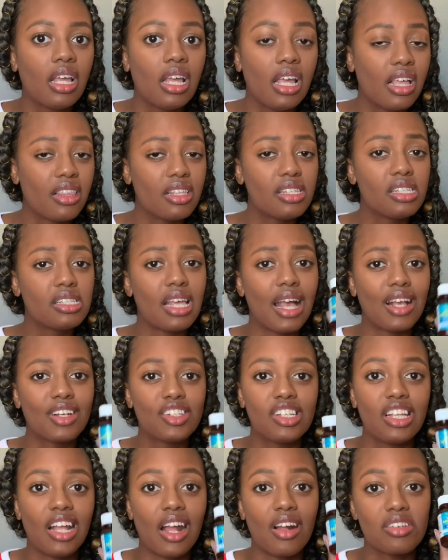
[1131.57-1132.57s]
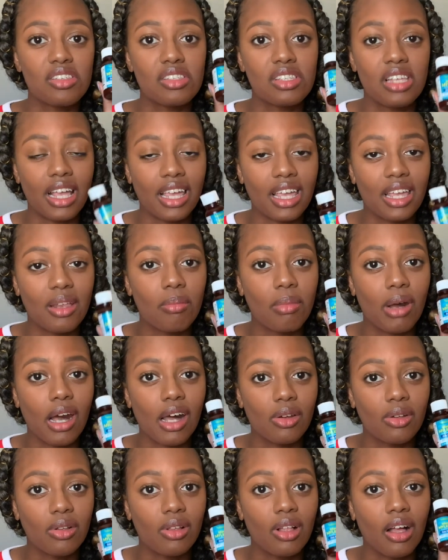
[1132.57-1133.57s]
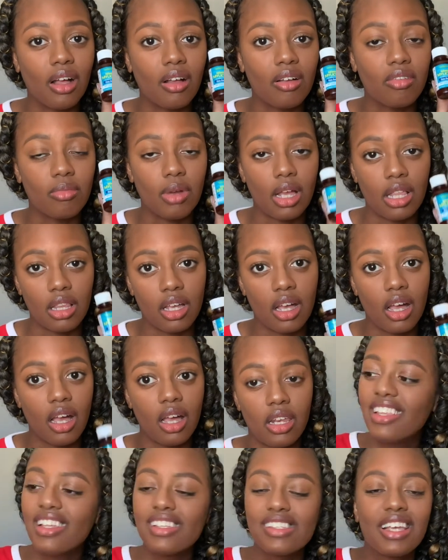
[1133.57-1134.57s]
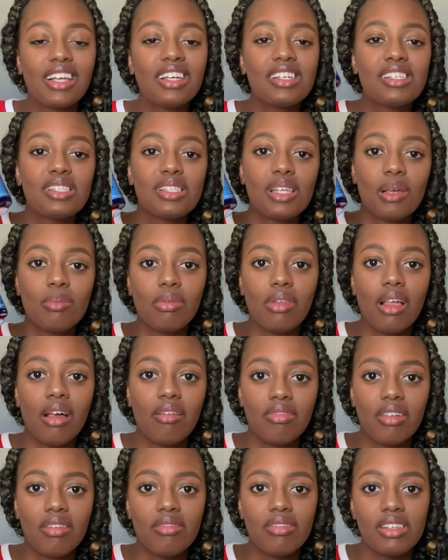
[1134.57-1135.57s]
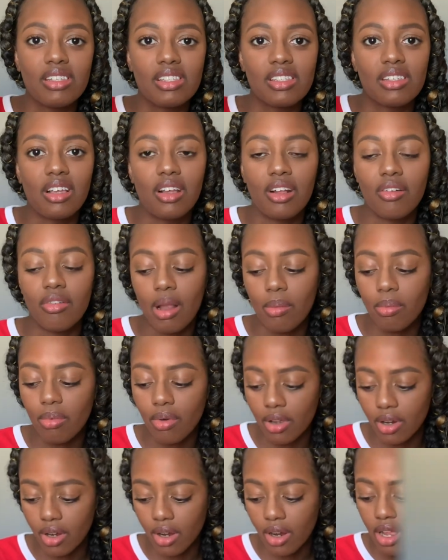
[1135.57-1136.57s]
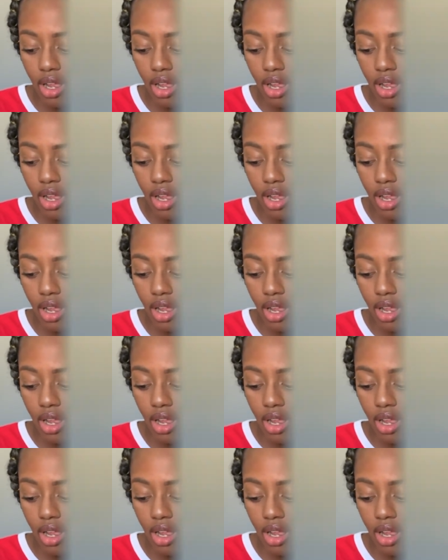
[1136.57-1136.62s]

And this is actually our 2nd bottle of Mylicon. There's like a sip left of this Gripe Water.